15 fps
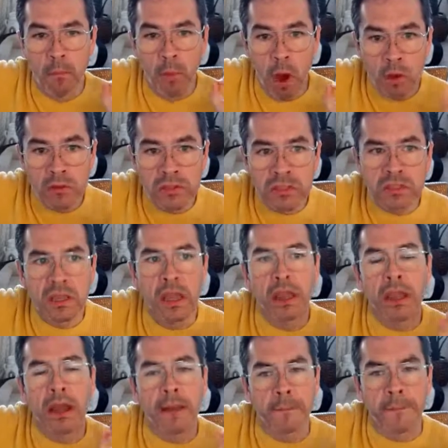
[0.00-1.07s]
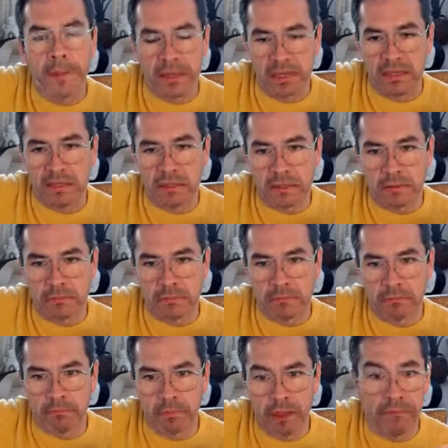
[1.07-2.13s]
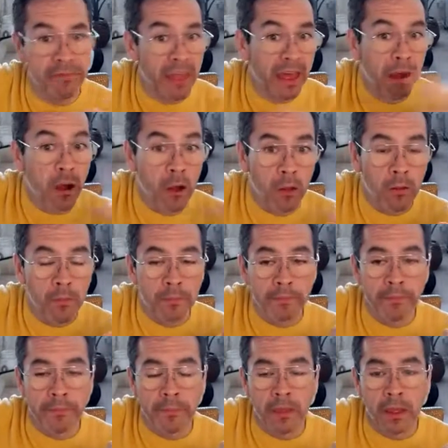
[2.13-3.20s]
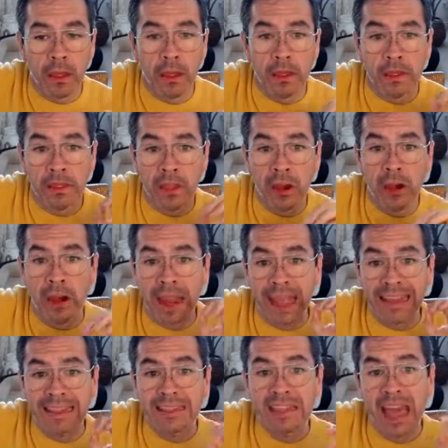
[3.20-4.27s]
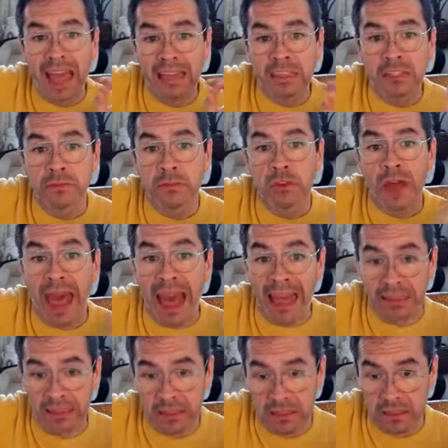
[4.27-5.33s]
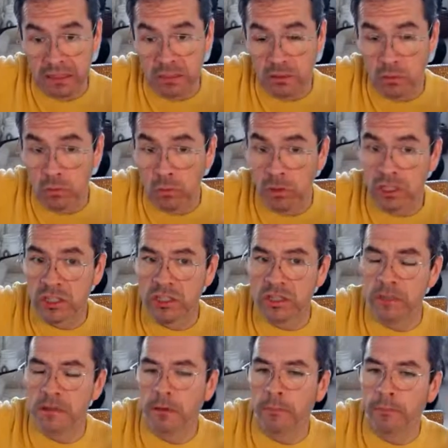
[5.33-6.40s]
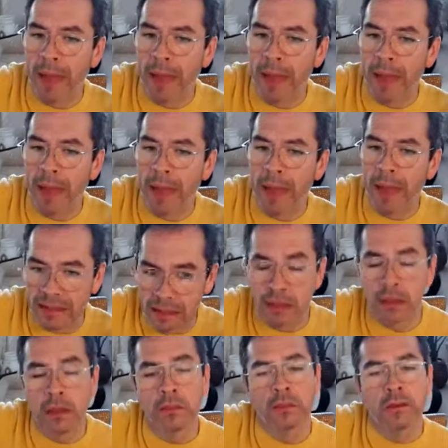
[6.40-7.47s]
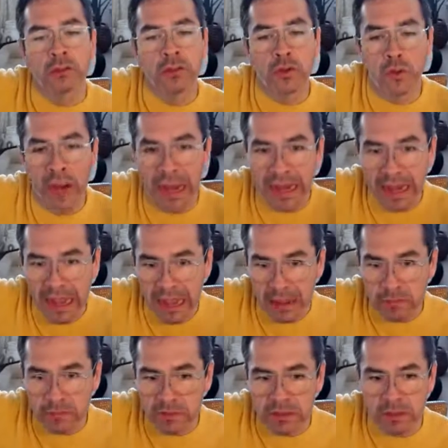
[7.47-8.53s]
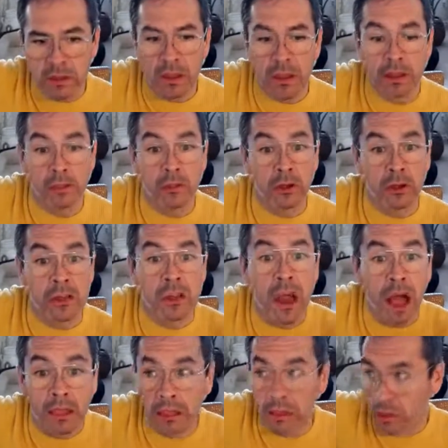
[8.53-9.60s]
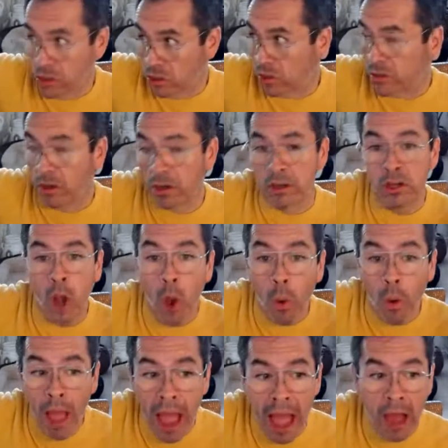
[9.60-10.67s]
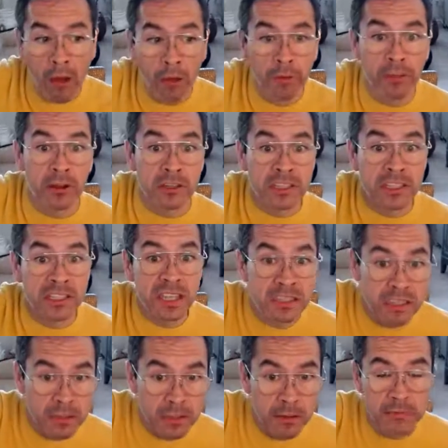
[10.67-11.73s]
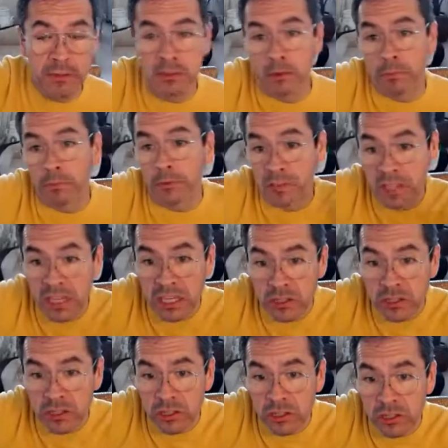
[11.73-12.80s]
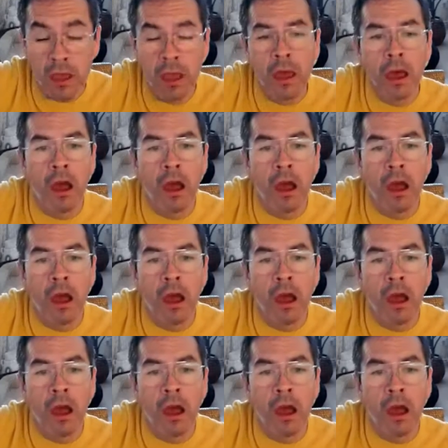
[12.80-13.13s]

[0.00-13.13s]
Most companies, if not all, their intangible assets, which is their patents, their trade names, their knowledge, their know-how, their systems, their procedures,